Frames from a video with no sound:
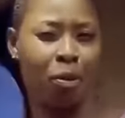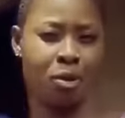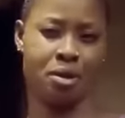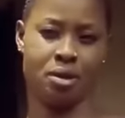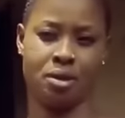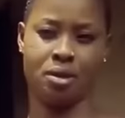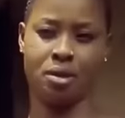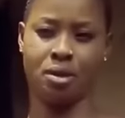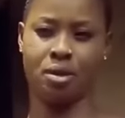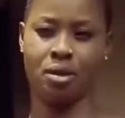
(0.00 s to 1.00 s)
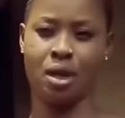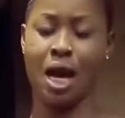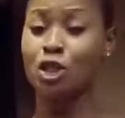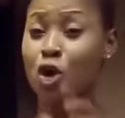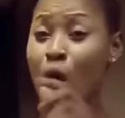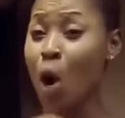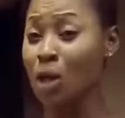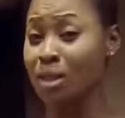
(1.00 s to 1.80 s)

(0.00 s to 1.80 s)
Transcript: And you're a